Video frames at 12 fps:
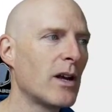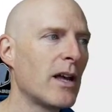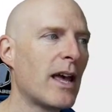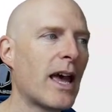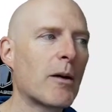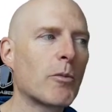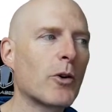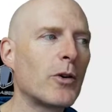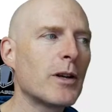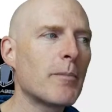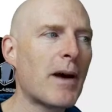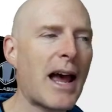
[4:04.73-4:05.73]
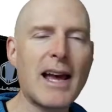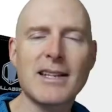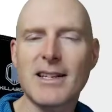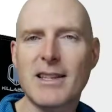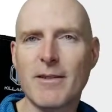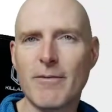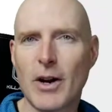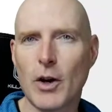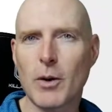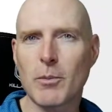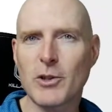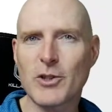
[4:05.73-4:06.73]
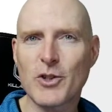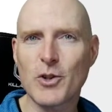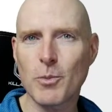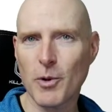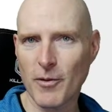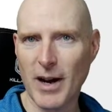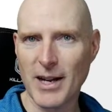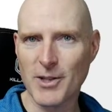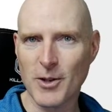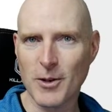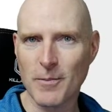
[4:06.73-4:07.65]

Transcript: and we're going to pass it the variable supervisor.